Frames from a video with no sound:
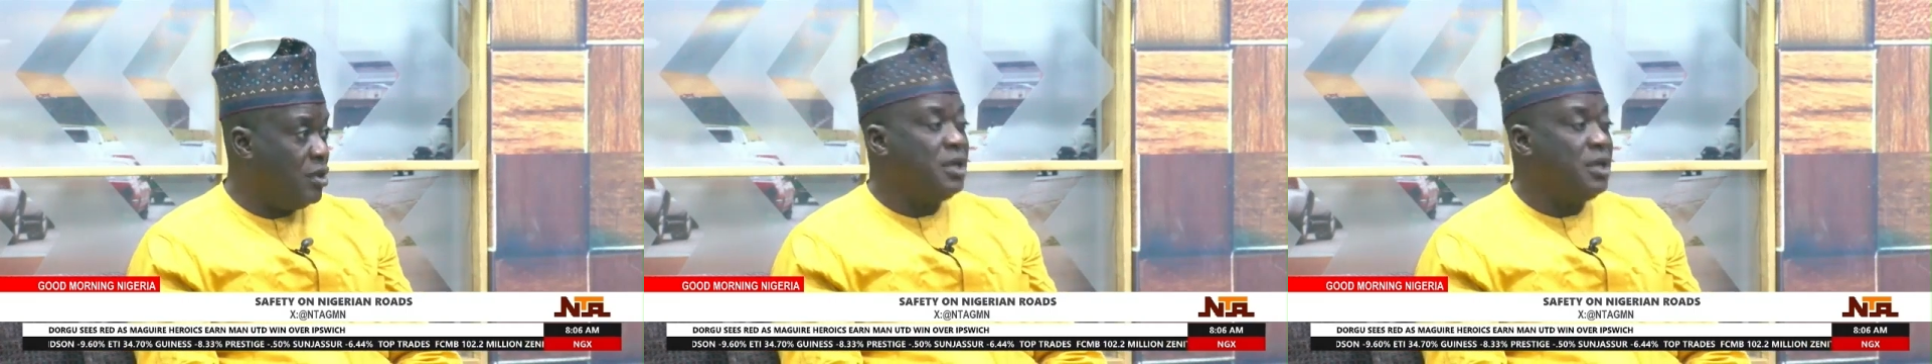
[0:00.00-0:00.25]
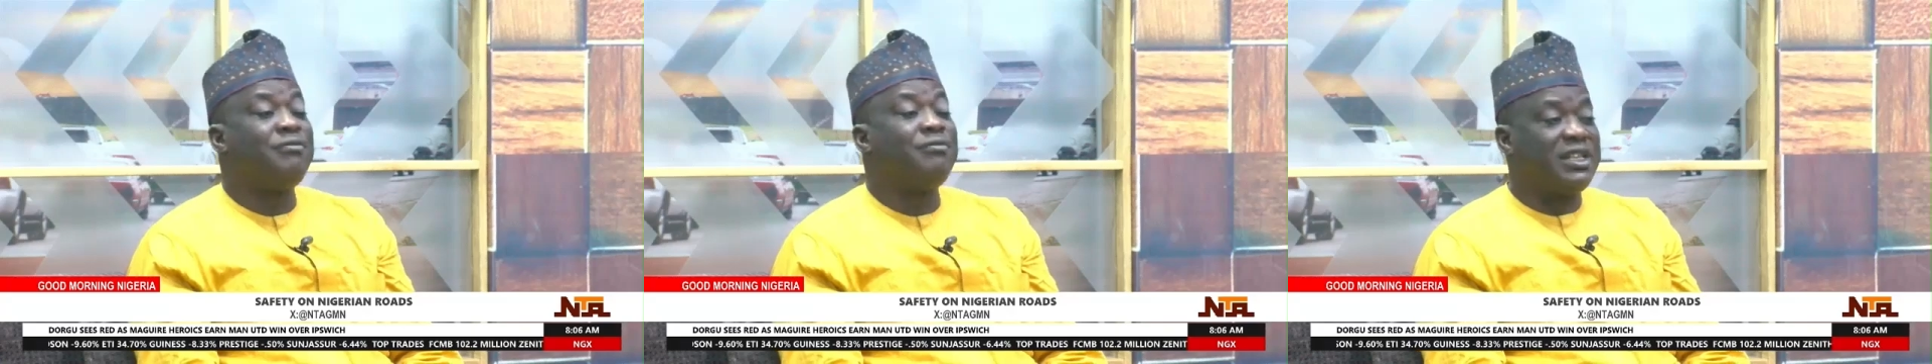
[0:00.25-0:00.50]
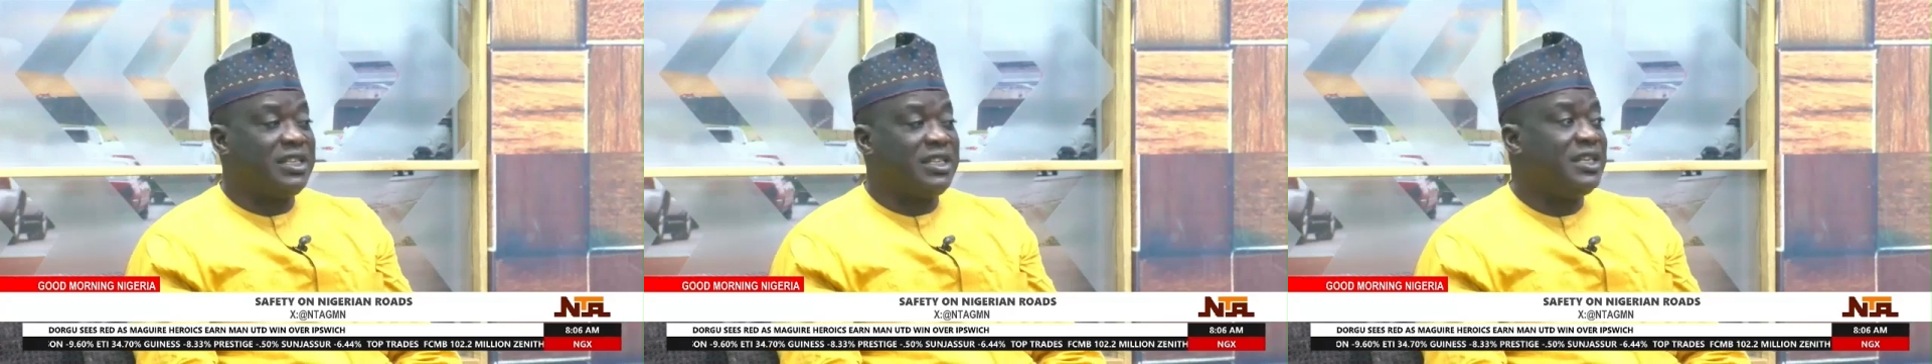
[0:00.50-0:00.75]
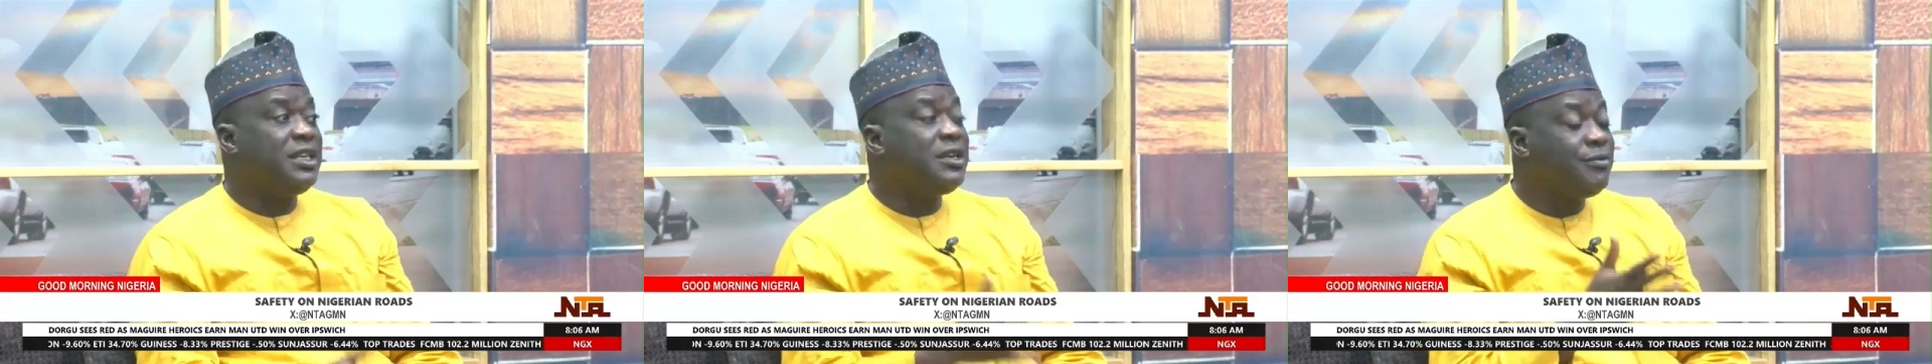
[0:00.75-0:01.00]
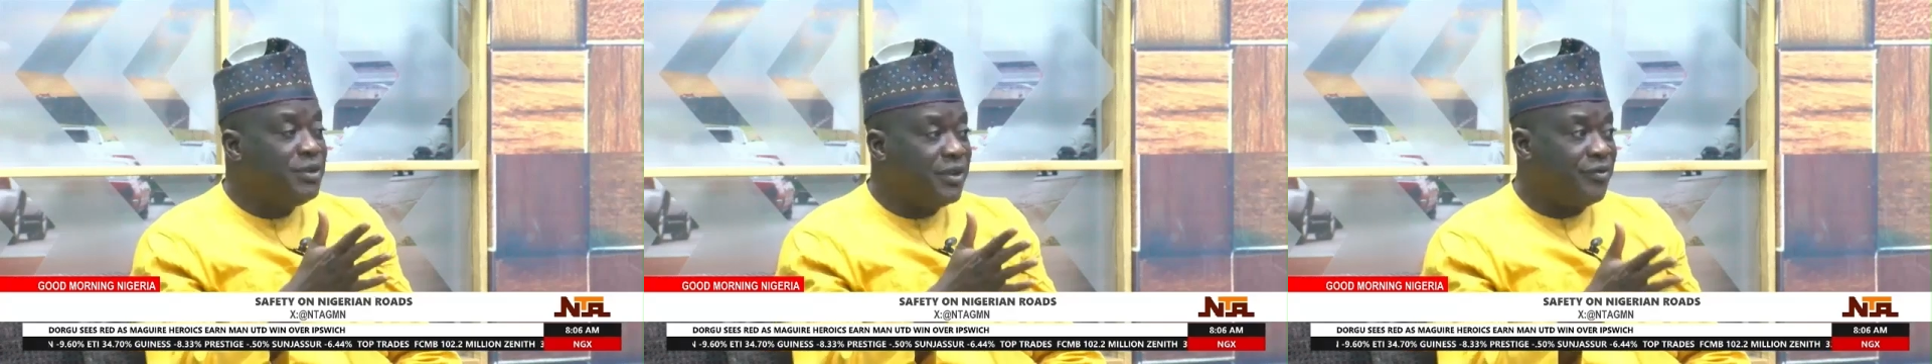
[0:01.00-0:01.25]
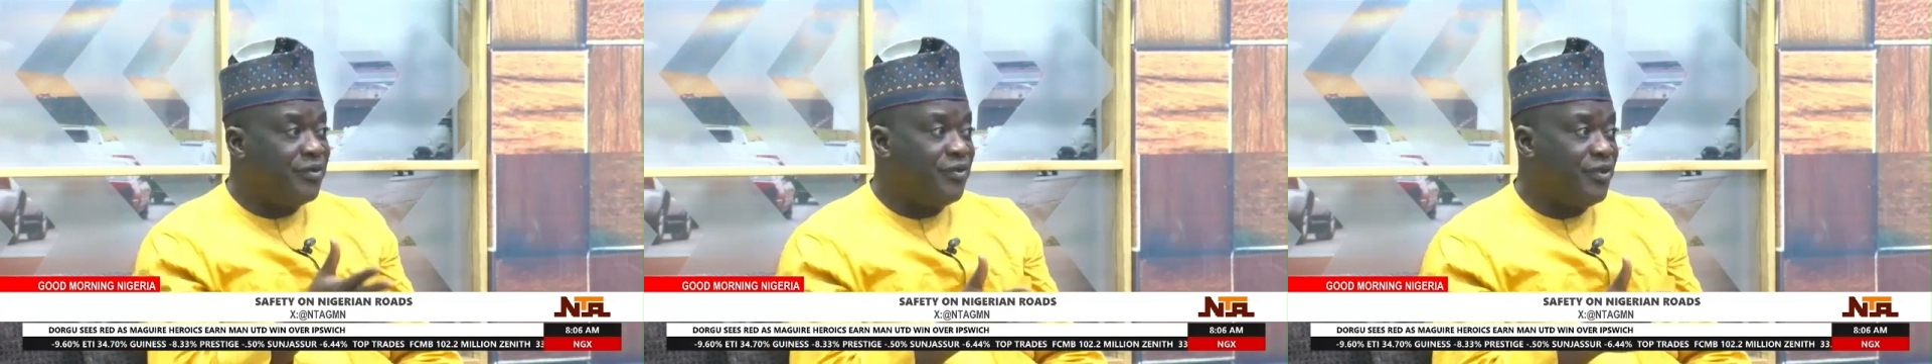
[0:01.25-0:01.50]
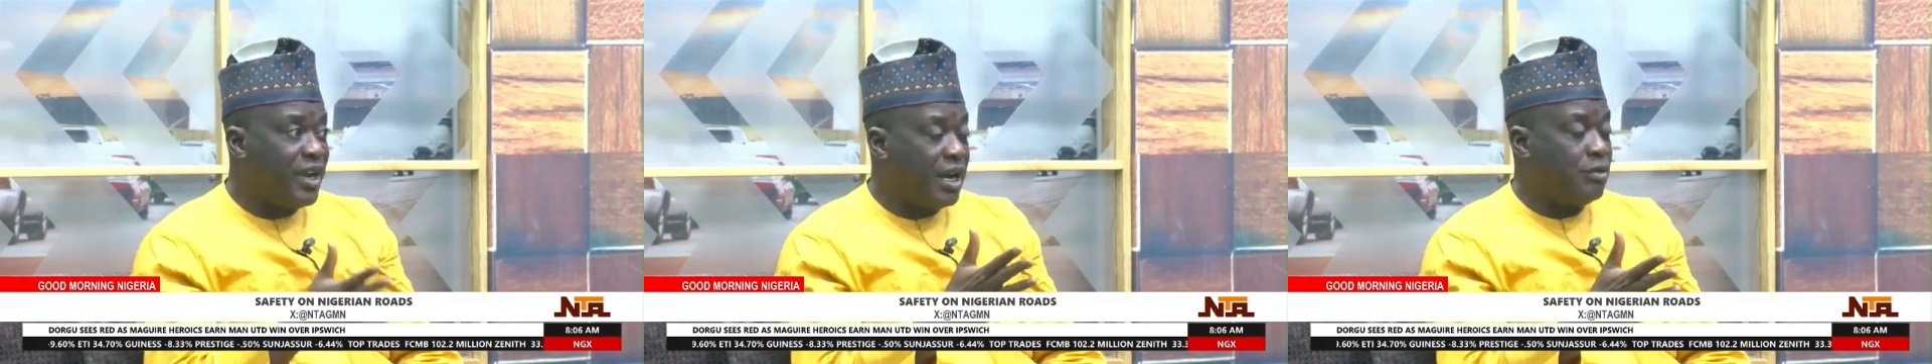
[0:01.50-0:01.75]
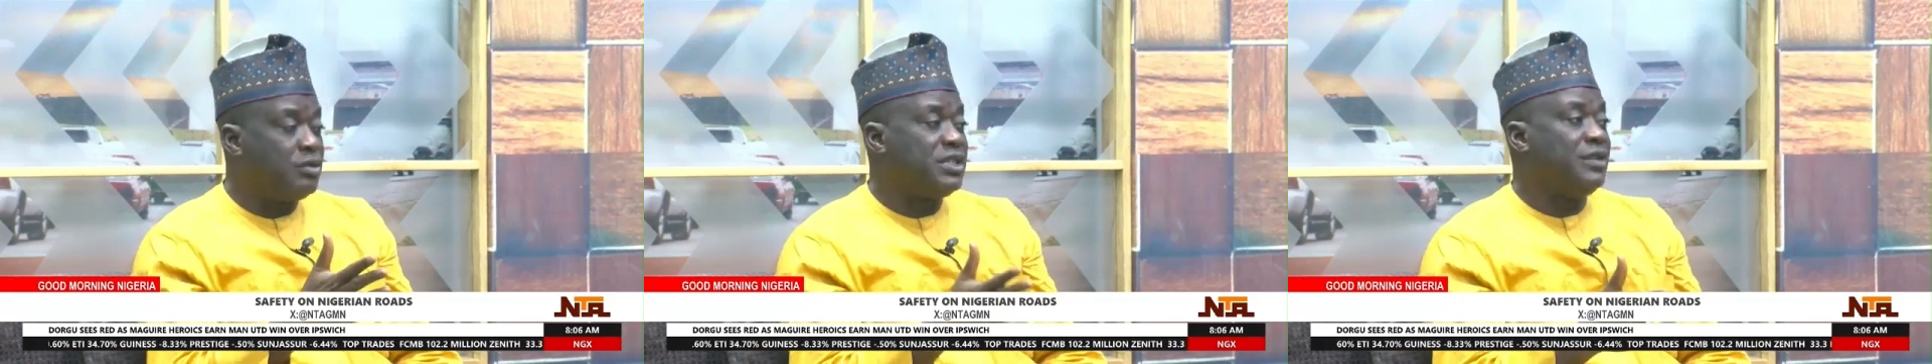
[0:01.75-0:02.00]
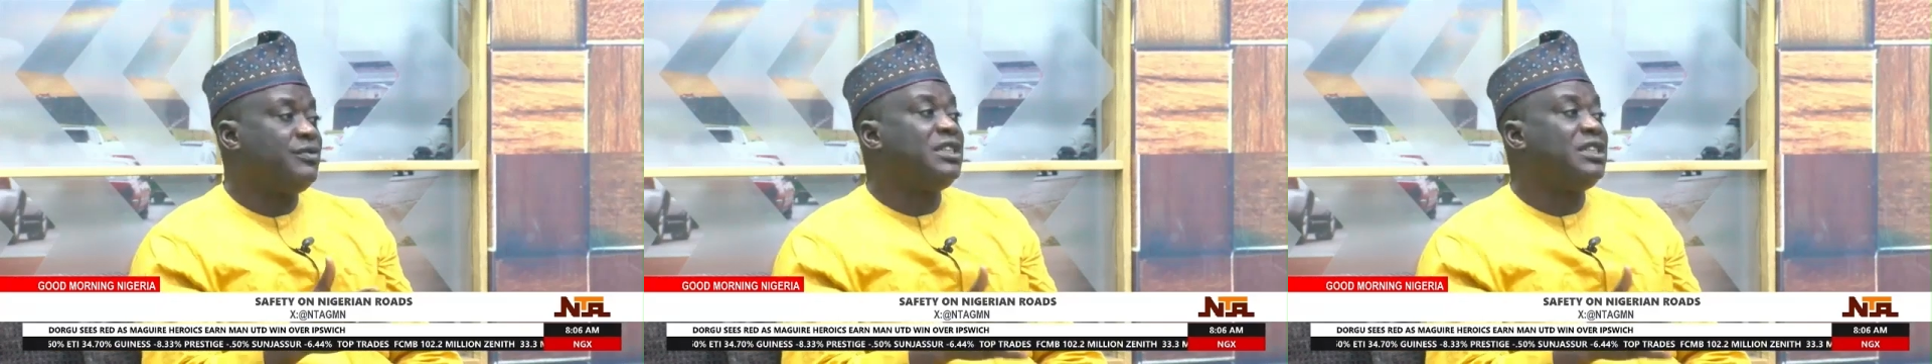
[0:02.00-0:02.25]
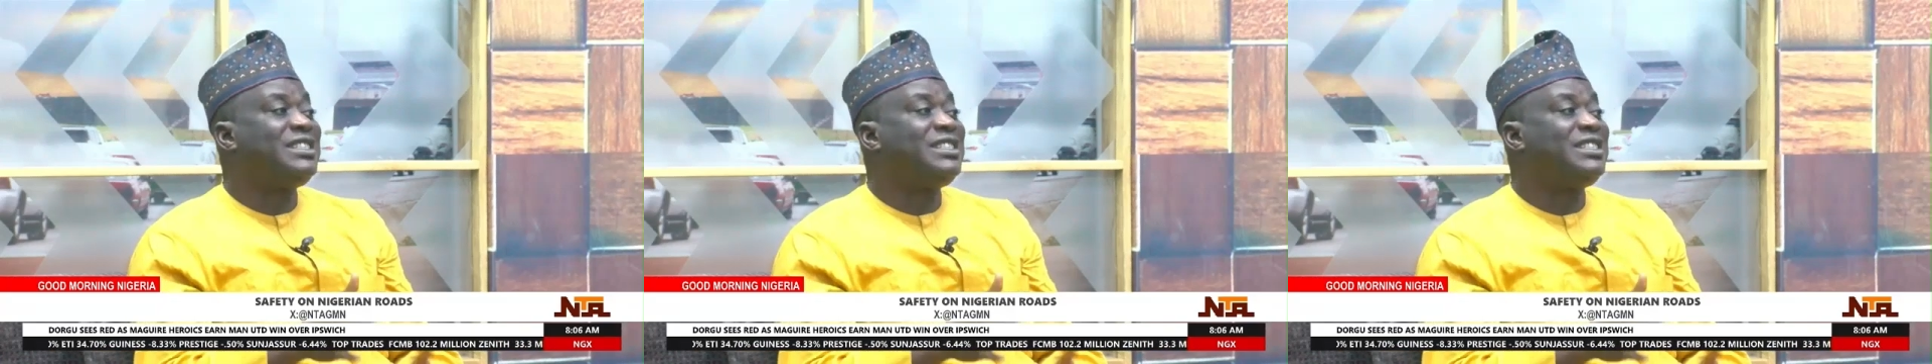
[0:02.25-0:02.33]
In fact, if the Federal Road Safety